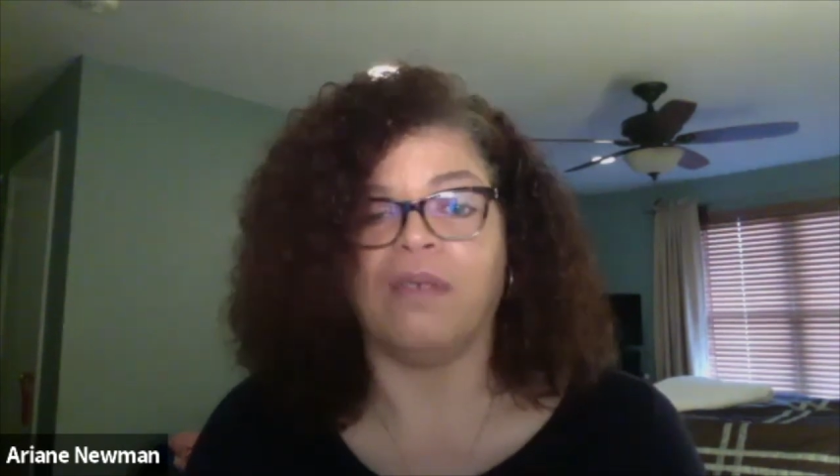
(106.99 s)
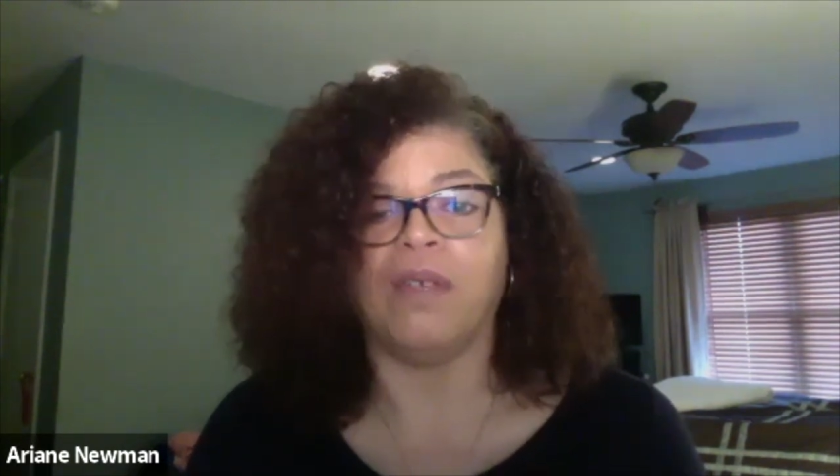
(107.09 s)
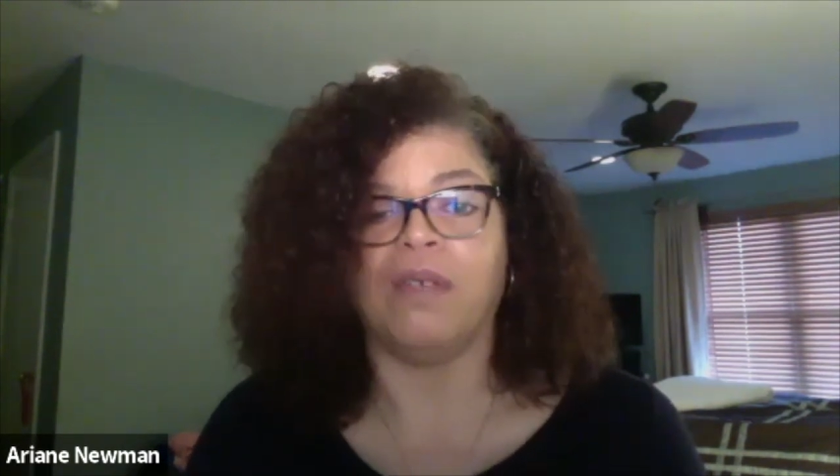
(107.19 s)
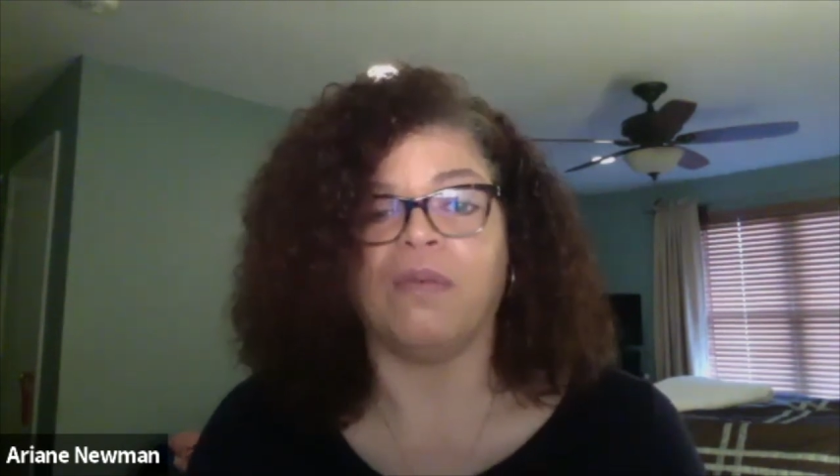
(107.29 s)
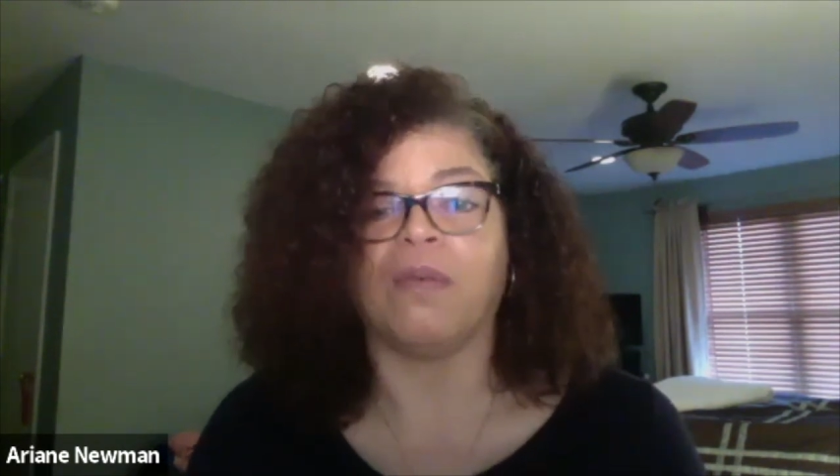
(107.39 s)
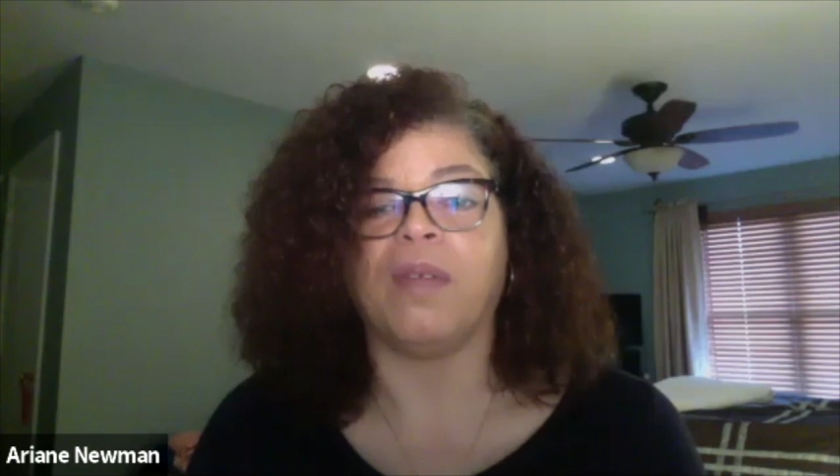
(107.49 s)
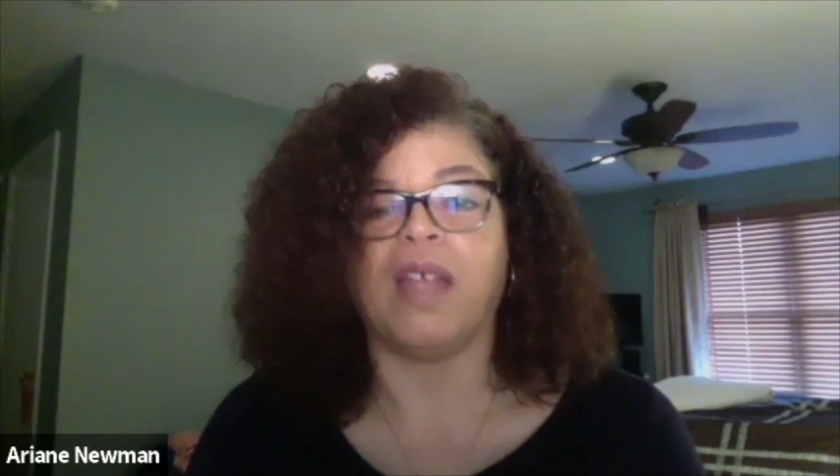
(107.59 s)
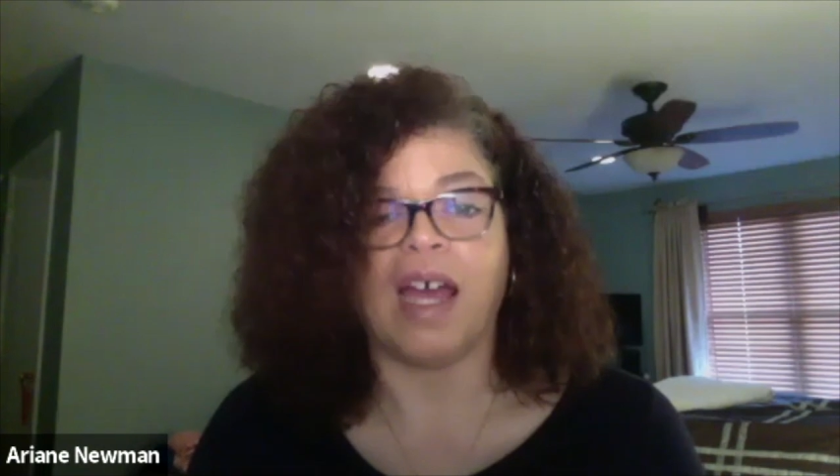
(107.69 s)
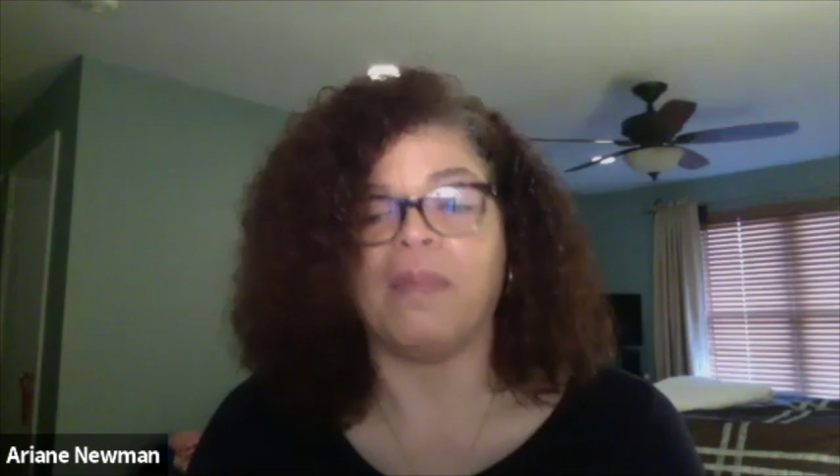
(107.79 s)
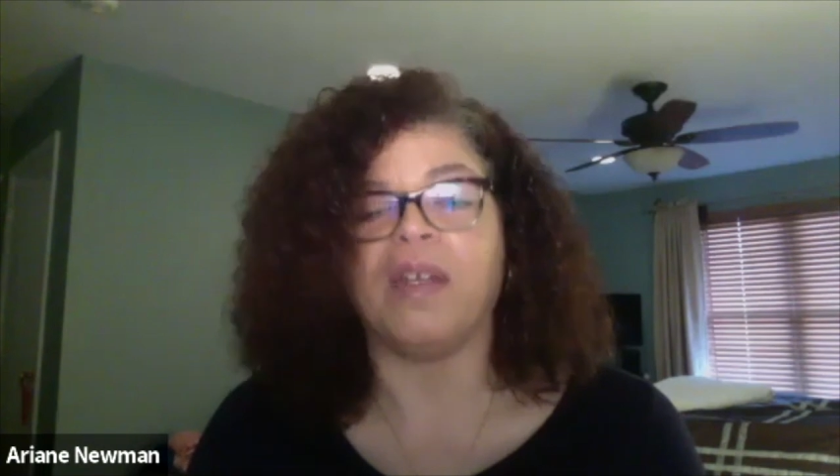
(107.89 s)
we will be
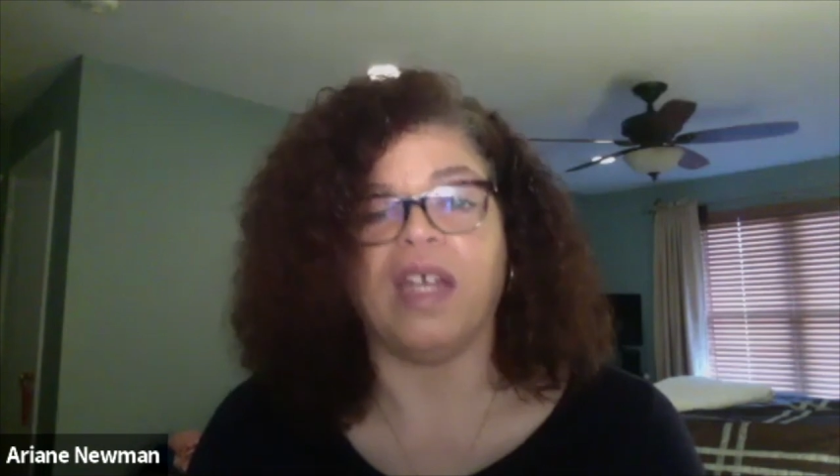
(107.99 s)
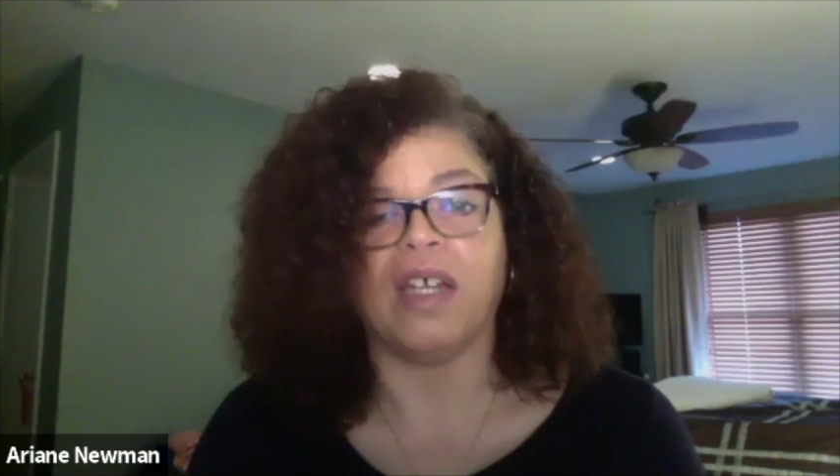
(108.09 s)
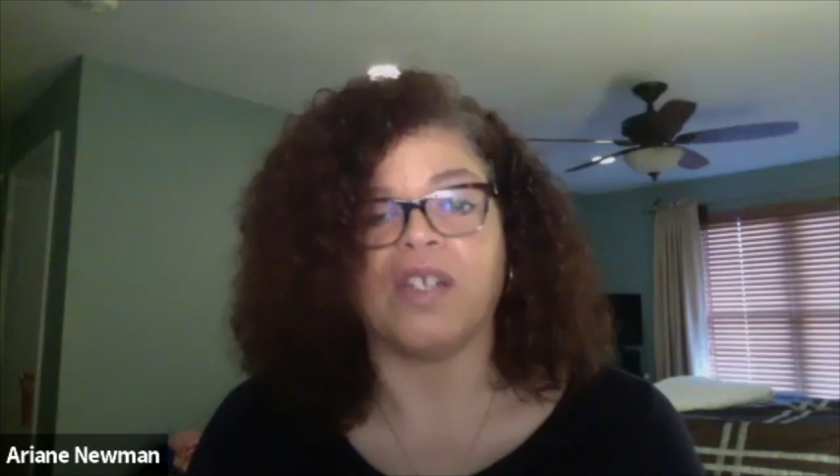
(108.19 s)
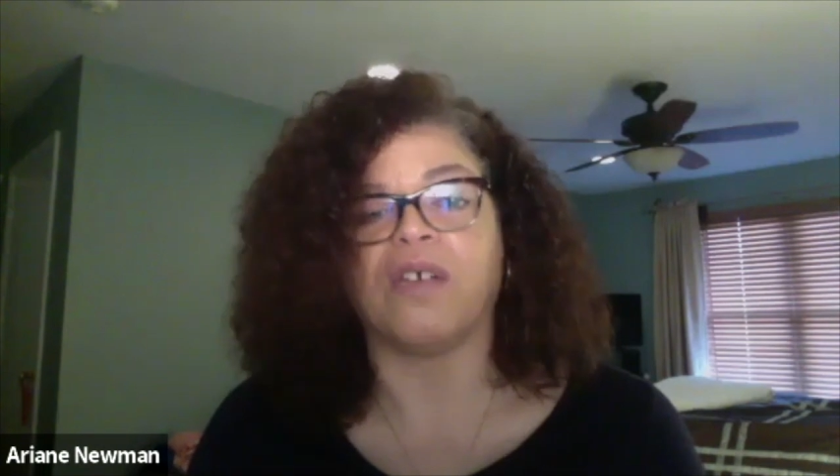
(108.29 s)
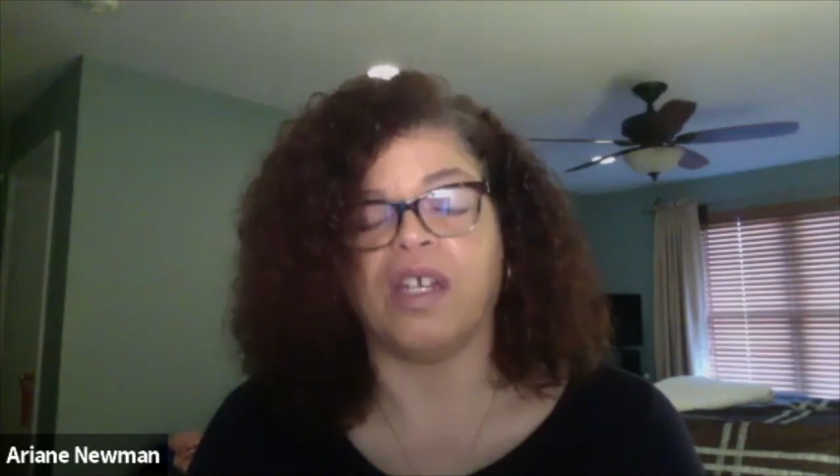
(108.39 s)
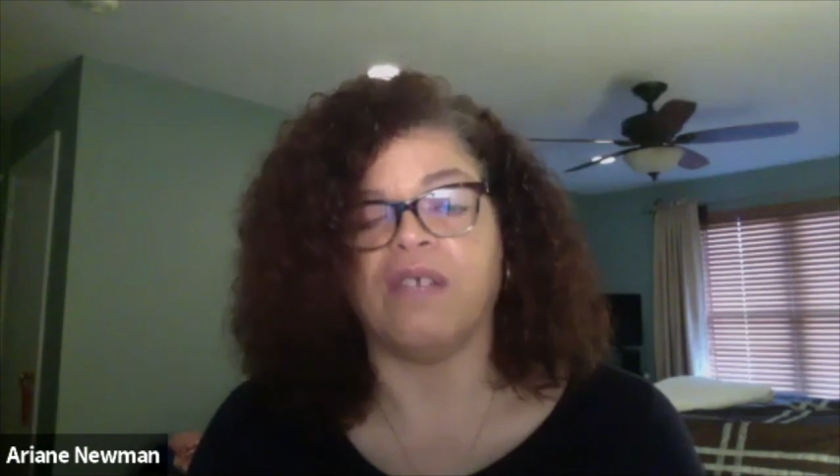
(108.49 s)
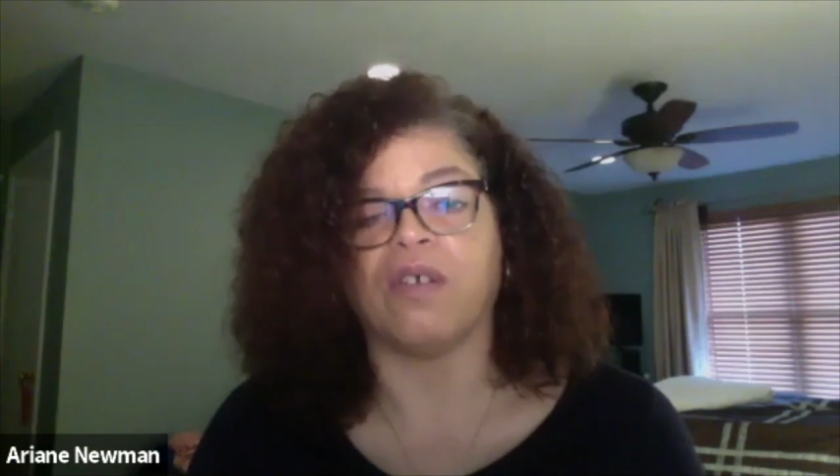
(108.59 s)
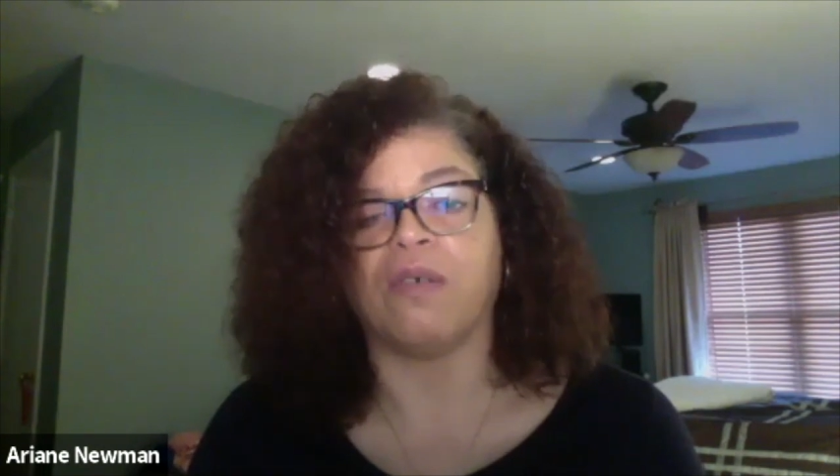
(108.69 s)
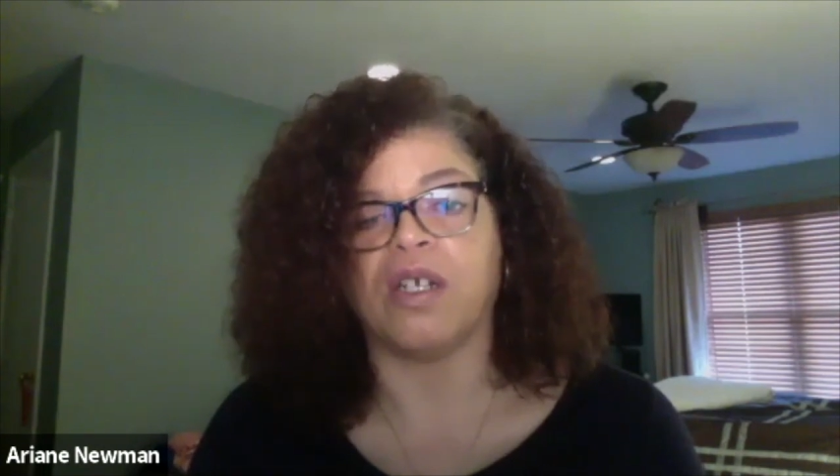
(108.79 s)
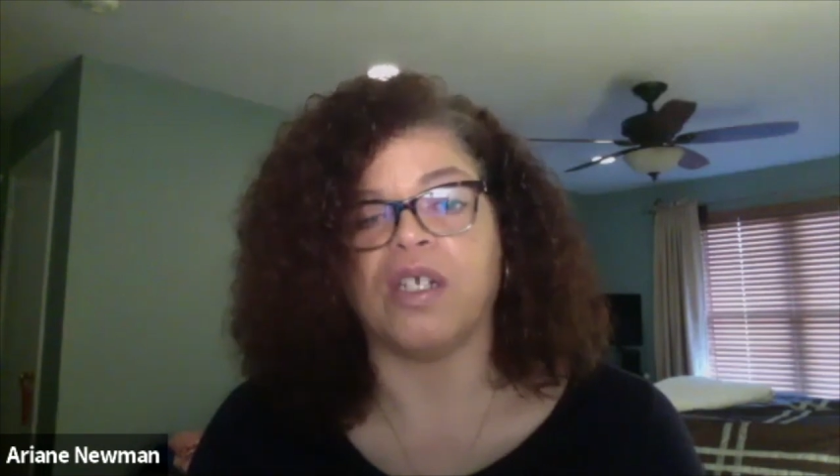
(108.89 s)
happy to answer any of
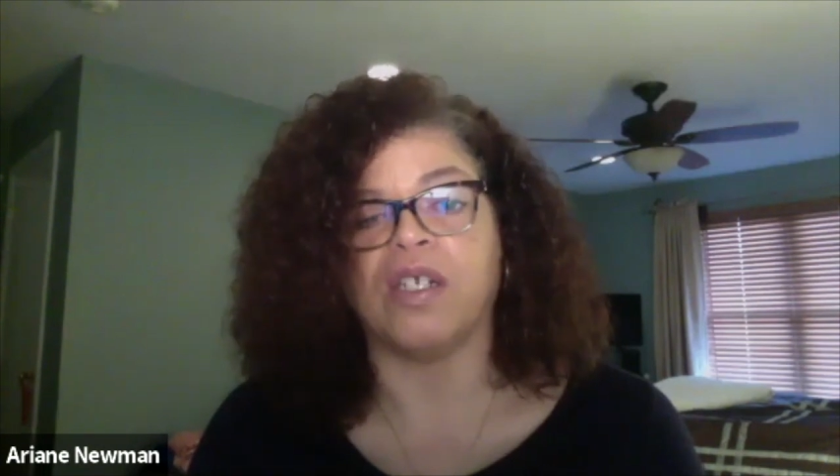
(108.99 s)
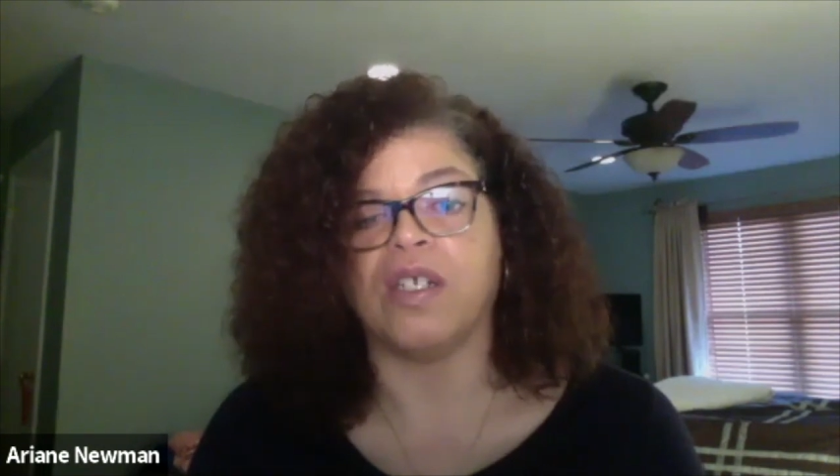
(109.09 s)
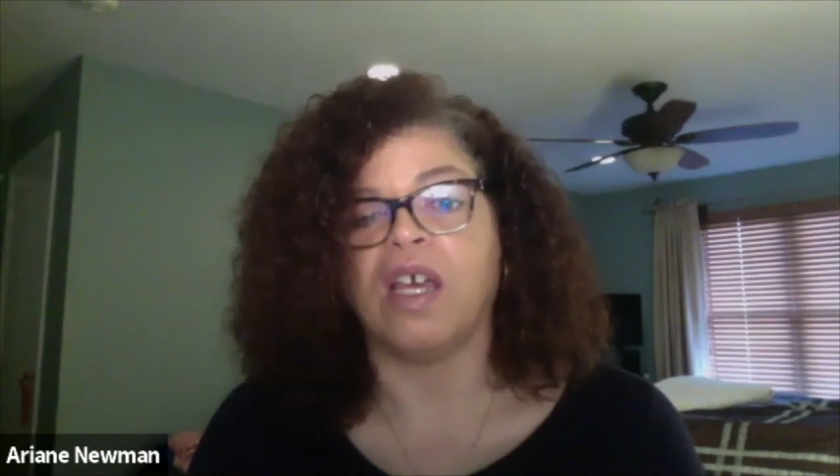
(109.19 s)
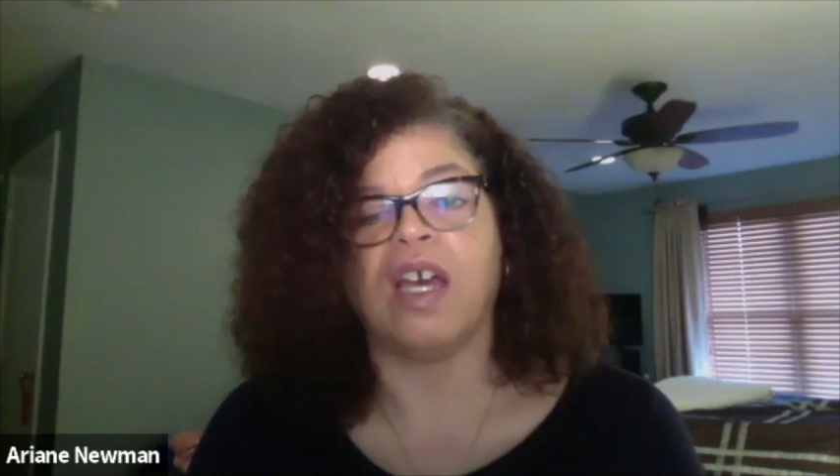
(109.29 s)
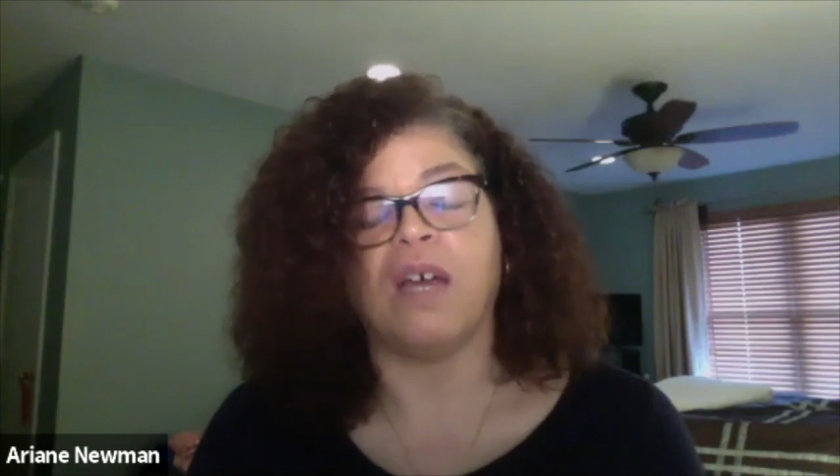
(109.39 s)
your questions